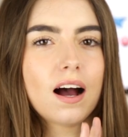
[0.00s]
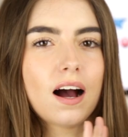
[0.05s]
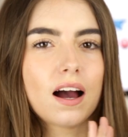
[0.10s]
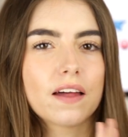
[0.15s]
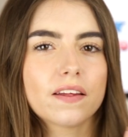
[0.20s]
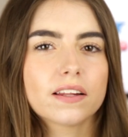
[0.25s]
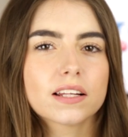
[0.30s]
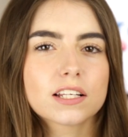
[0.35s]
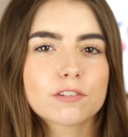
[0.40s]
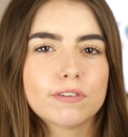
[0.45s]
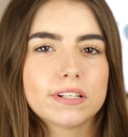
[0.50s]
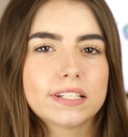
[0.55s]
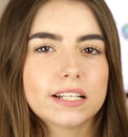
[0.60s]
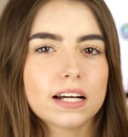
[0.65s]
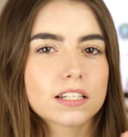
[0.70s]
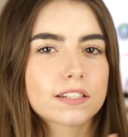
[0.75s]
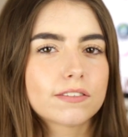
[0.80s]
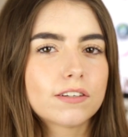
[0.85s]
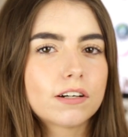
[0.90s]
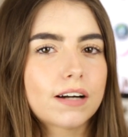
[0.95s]
I think this
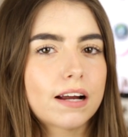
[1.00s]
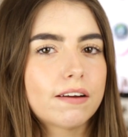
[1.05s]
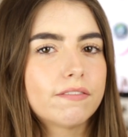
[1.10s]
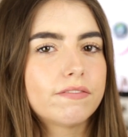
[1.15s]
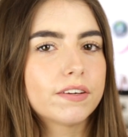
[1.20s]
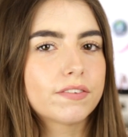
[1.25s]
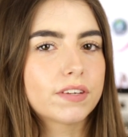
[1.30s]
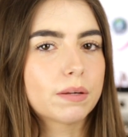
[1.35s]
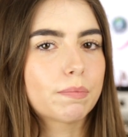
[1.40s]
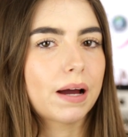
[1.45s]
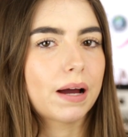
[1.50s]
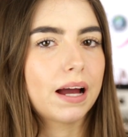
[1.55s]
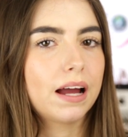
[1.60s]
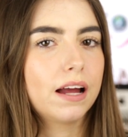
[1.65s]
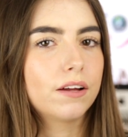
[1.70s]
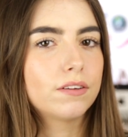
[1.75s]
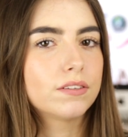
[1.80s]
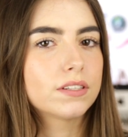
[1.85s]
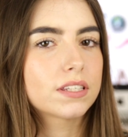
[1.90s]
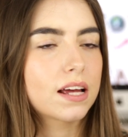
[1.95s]
retails for around £50
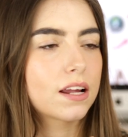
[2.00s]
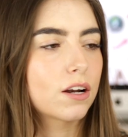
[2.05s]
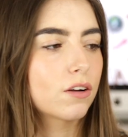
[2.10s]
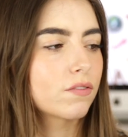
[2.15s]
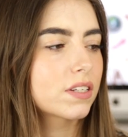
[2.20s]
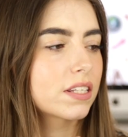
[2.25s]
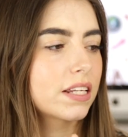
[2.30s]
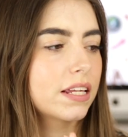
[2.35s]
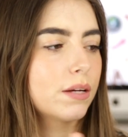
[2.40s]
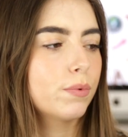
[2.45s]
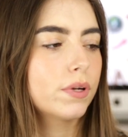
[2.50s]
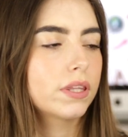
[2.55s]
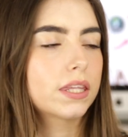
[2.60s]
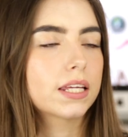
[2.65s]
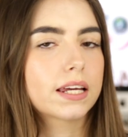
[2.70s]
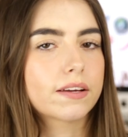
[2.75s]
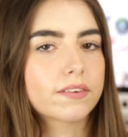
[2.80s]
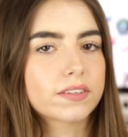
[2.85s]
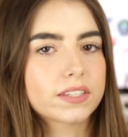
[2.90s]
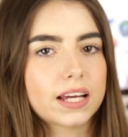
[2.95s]
and obviously with the
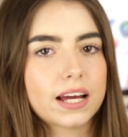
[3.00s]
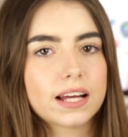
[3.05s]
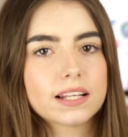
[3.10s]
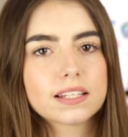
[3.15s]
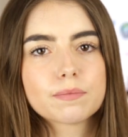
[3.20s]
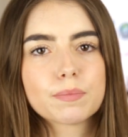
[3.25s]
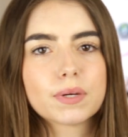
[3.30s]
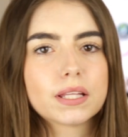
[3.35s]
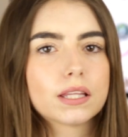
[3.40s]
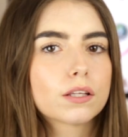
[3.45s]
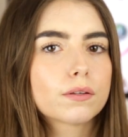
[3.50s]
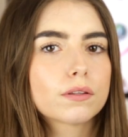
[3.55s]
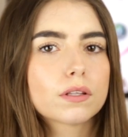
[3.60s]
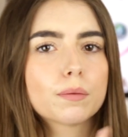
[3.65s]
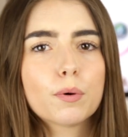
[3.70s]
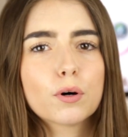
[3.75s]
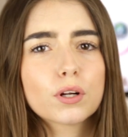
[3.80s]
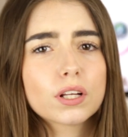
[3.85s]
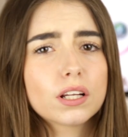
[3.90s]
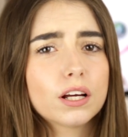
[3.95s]
gift sets, I mean the
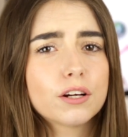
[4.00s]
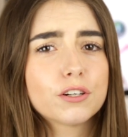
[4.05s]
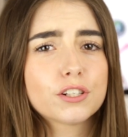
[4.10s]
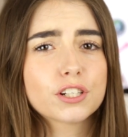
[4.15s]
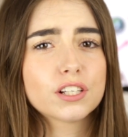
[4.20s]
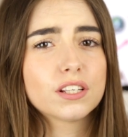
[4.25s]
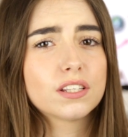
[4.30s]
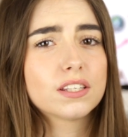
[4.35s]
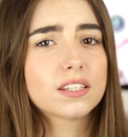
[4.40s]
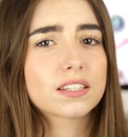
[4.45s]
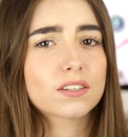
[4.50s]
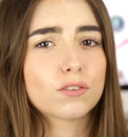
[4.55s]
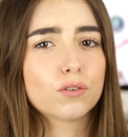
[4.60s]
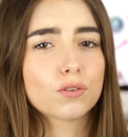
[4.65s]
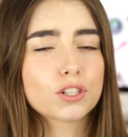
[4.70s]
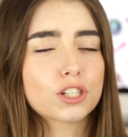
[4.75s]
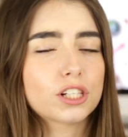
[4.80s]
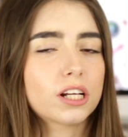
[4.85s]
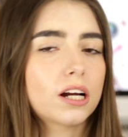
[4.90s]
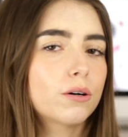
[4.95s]
body lotions or
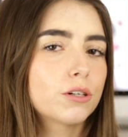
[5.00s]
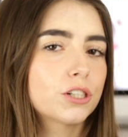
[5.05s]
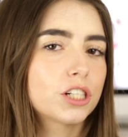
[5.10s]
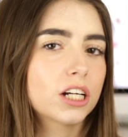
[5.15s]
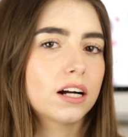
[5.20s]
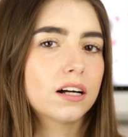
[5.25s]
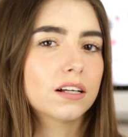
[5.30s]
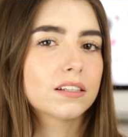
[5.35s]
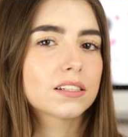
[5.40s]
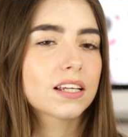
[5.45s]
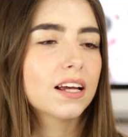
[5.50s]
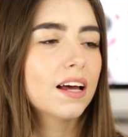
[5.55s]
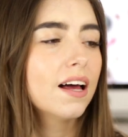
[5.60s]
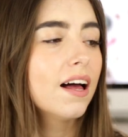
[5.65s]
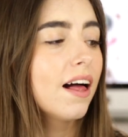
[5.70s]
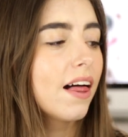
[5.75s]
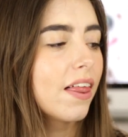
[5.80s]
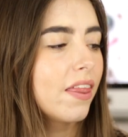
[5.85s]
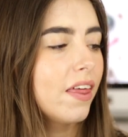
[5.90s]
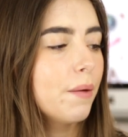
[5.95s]
the shower gels,
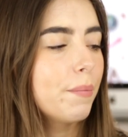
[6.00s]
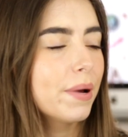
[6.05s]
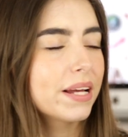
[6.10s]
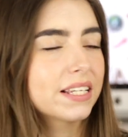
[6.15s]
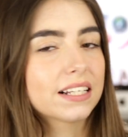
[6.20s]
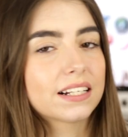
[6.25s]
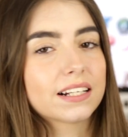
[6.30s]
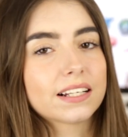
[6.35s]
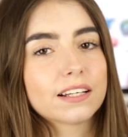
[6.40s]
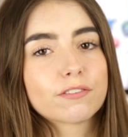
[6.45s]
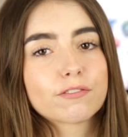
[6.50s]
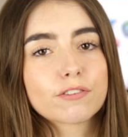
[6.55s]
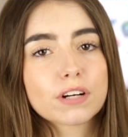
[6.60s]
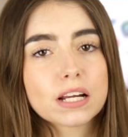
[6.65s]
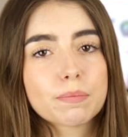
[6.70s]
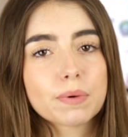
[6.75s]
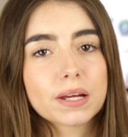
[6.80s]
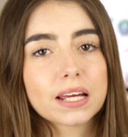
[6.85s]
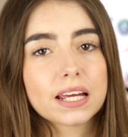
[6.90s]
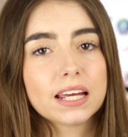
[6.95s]
they're basically a
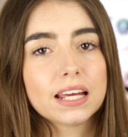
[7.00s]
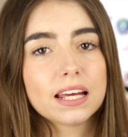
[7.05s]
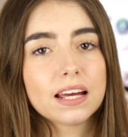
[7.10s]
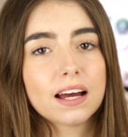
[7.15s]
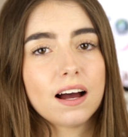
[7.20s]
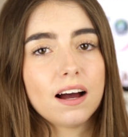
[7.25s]
freebie.